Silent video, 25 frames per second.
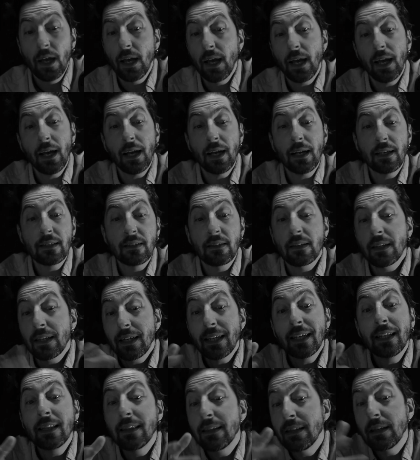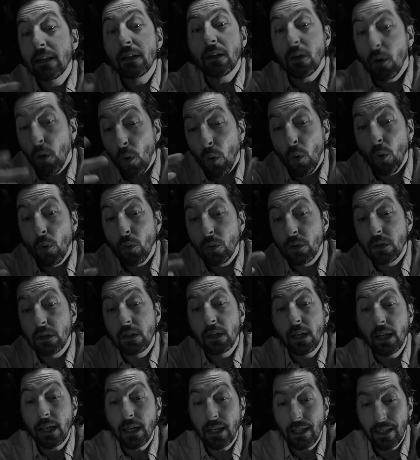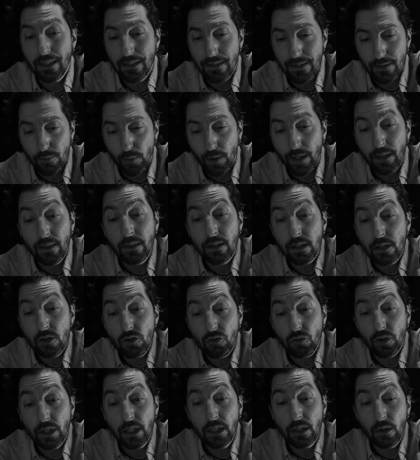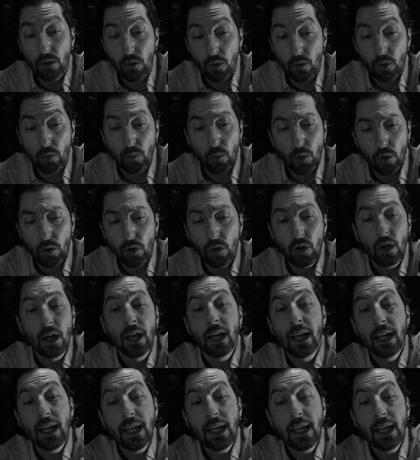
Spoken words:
as in the old days when the trio were